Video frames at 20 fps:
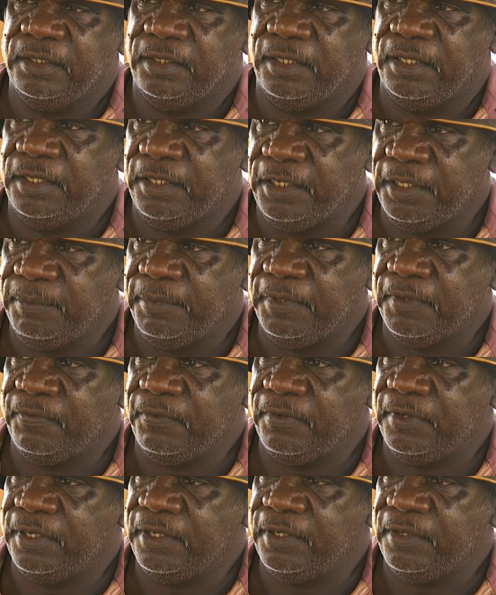and Libya
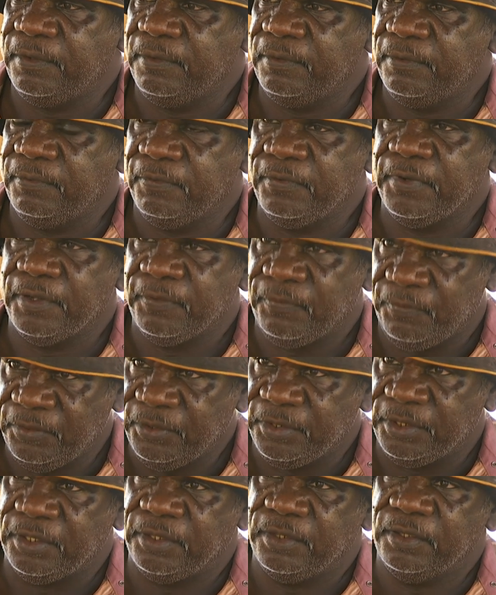for our for our
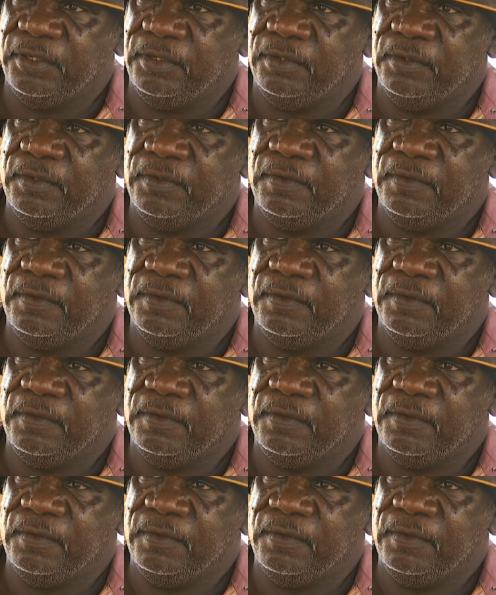future, you know.